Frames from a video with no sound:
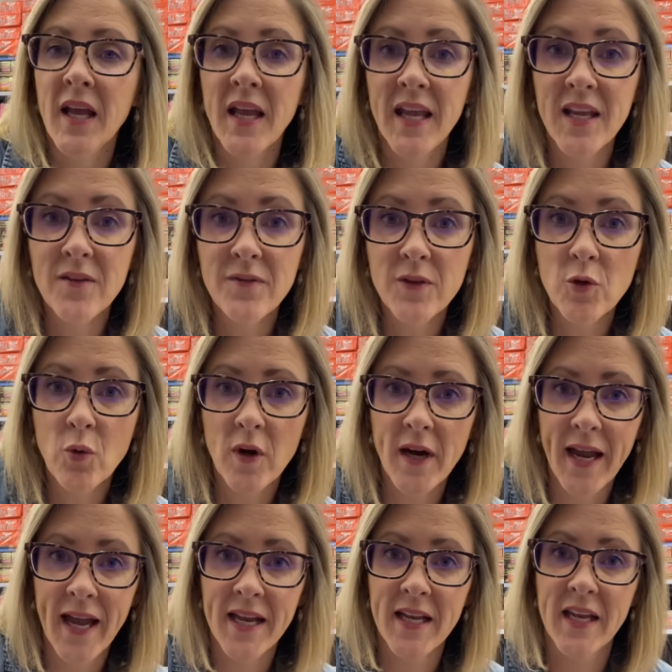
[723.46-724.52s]
If you are
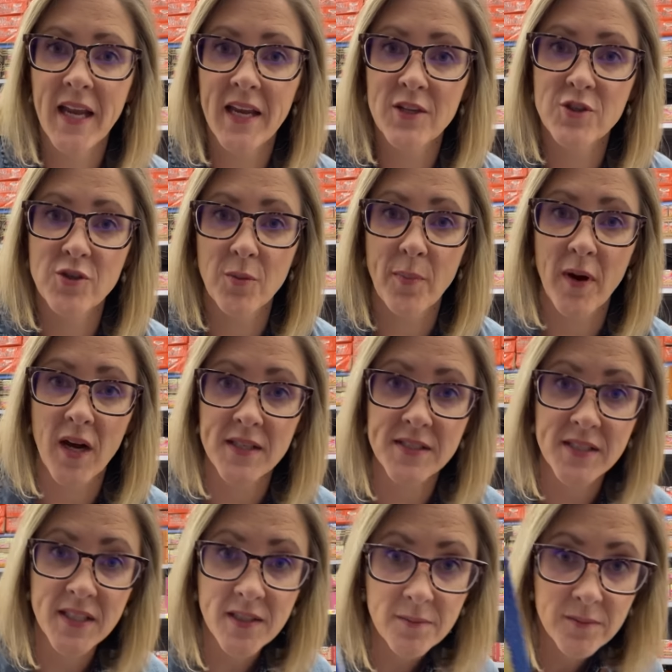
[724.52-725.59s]
adding extra
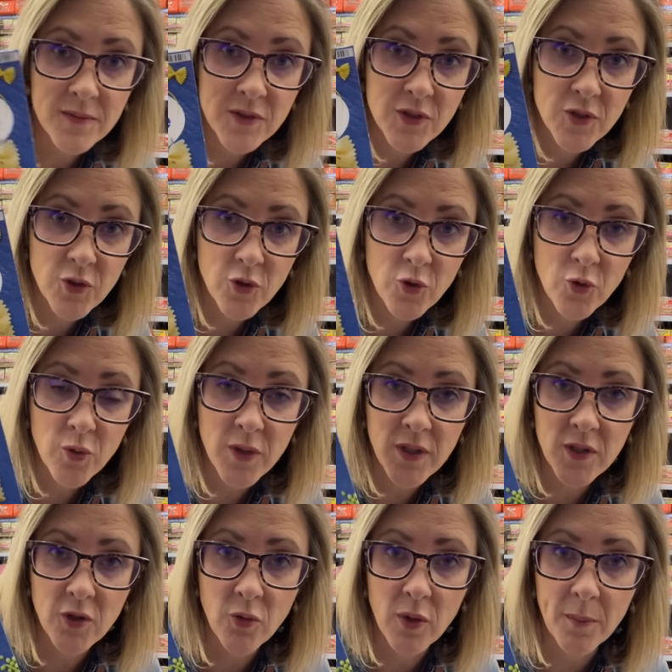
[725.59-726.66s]
pasta to
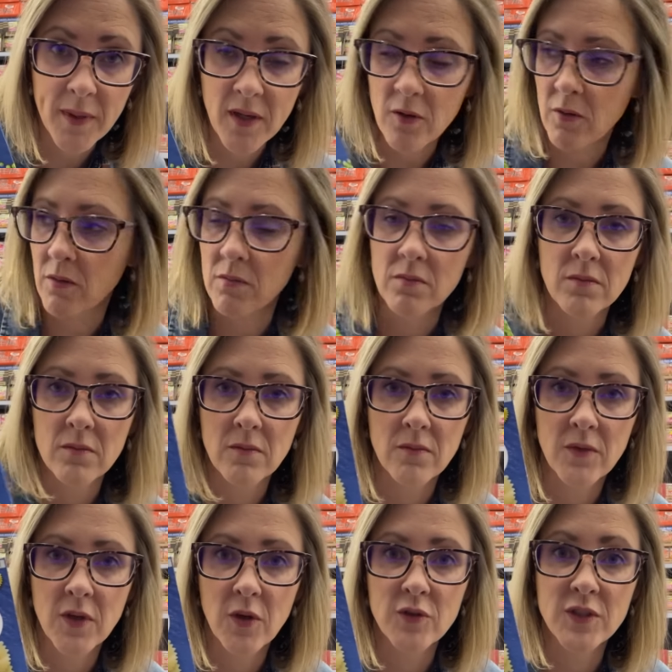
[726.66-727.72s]
your meal,
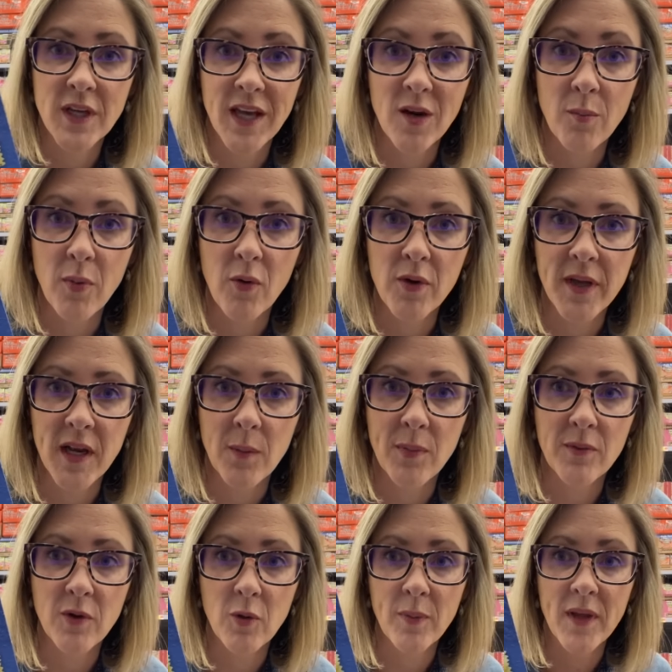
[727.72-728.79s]
you know, to kind of bulk it up a
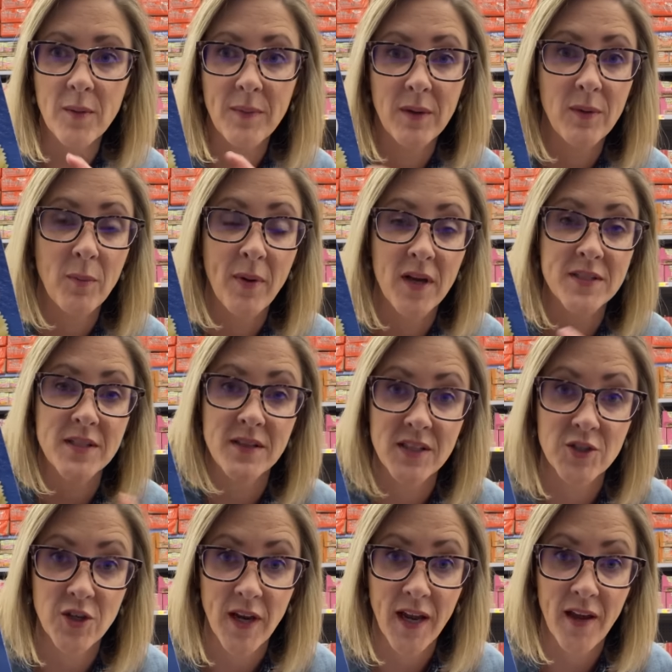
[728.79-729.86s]
little bit, maybe pasta that
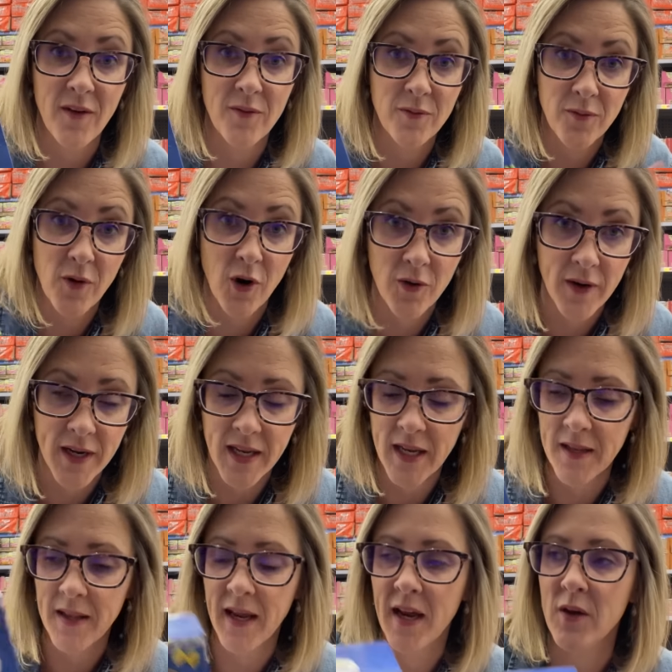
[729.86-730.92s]
you have already in
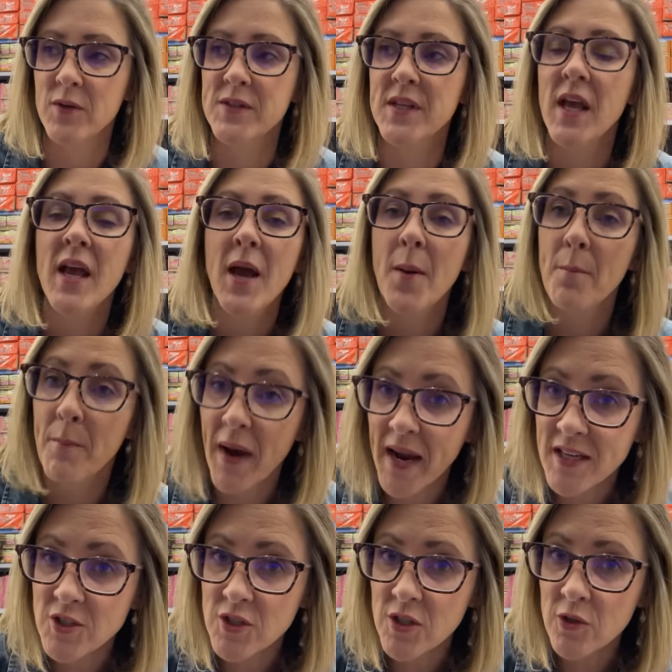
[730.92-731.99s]
the house. My
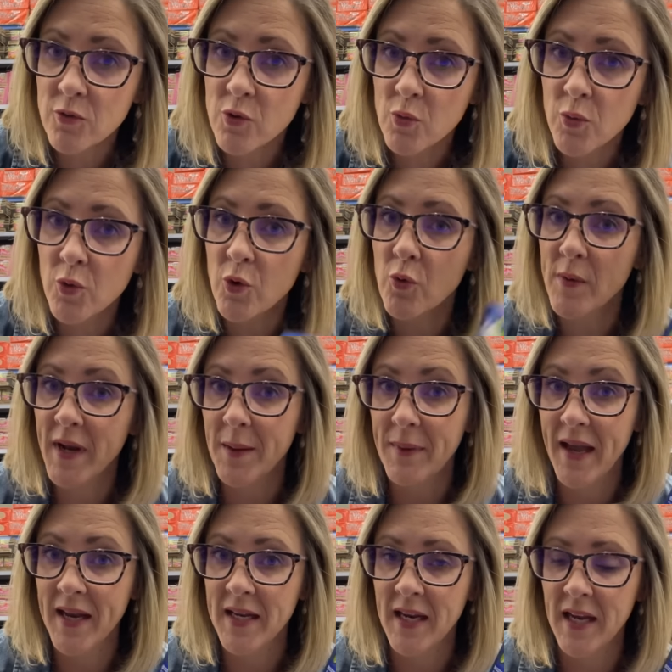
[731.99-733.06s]
general rule when I'm
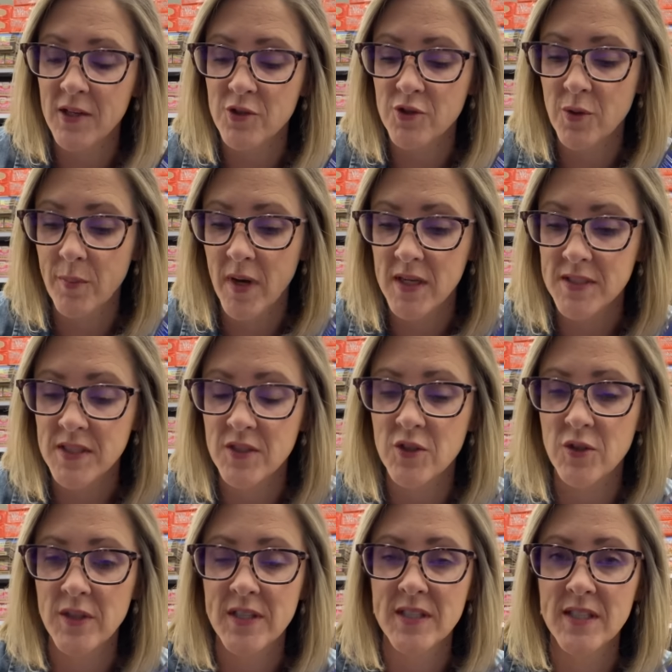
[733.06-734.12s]
adding extra pasta to
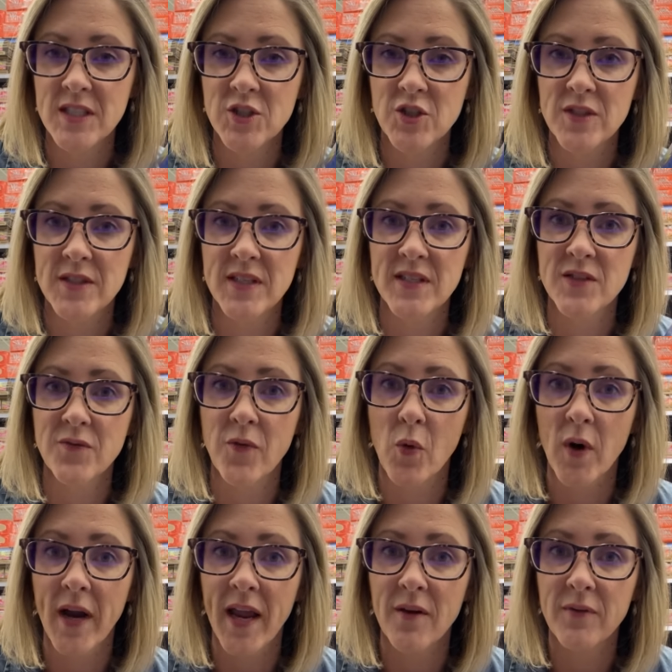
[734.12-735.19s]
these dishes is for
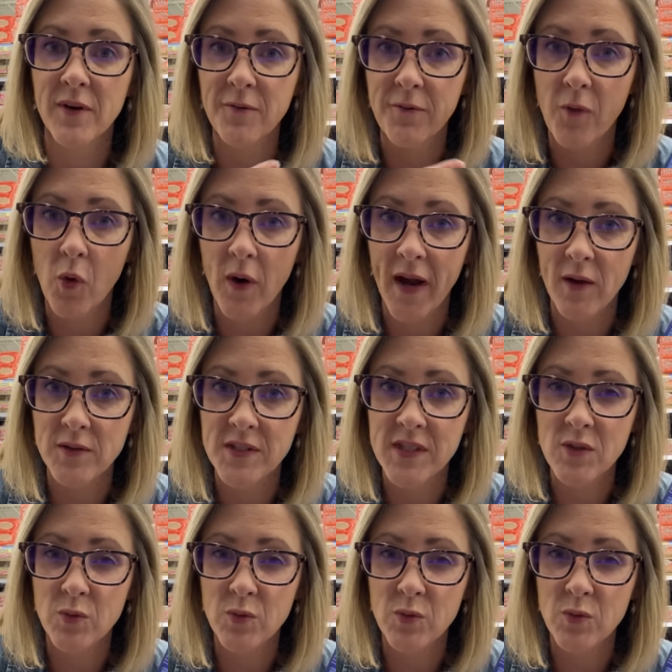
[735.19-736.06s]
every four ounces,